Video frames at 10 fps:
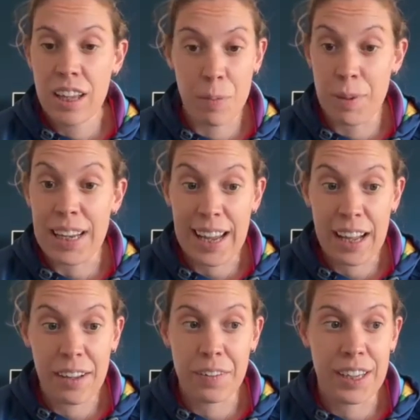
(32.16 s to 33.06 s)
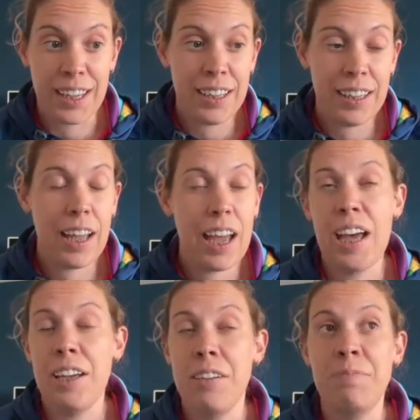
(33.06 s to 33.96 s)
completely healthy.
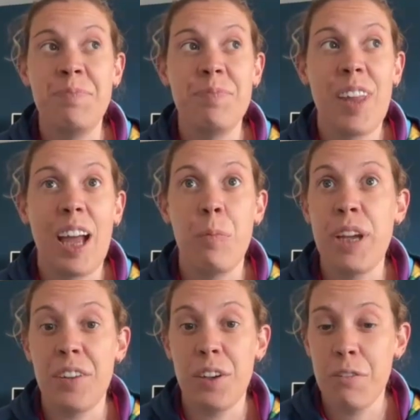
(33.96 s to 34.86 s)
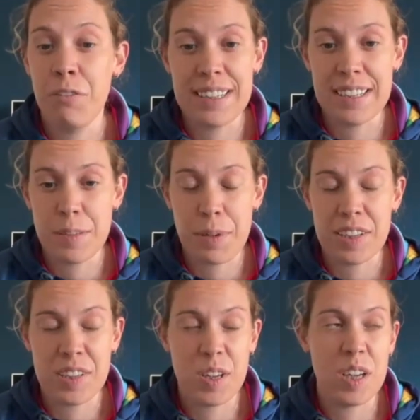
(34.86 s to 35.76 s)
And we had no reason to be
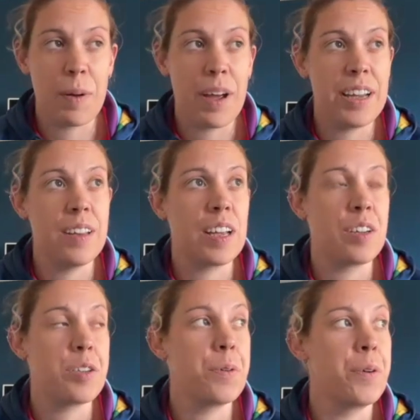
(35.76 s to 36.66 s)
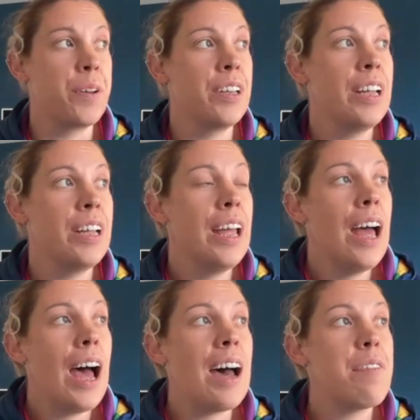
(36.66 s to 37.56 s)
concerned about anything at all.
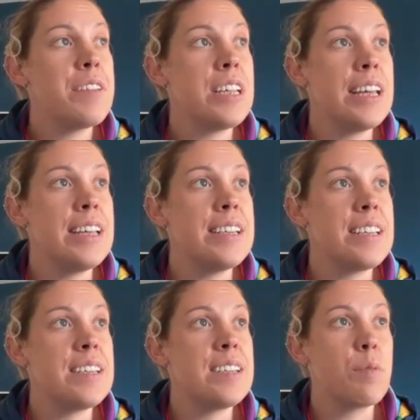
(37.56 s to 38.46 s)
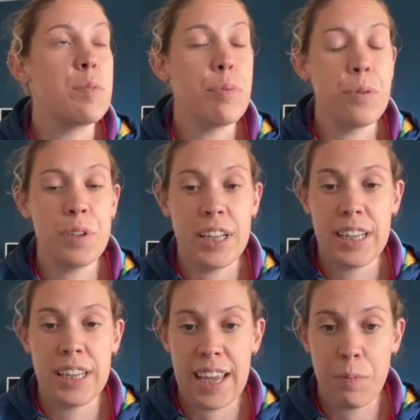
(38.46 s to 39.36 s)
After his sister was born in
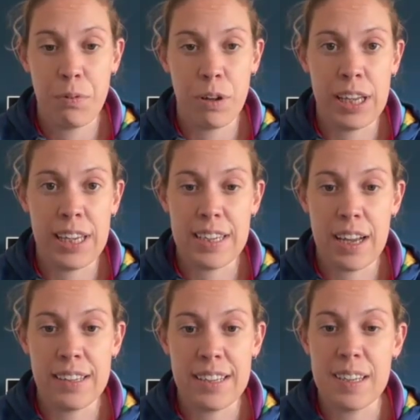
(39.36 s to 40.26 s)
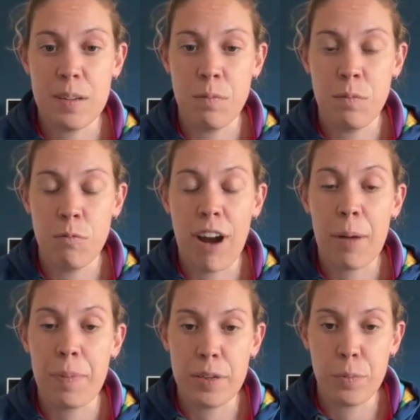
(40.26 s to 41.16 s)
the April, he started some
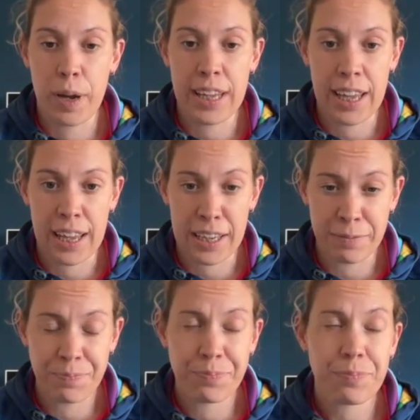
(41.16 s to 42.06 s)
rapid weight gain.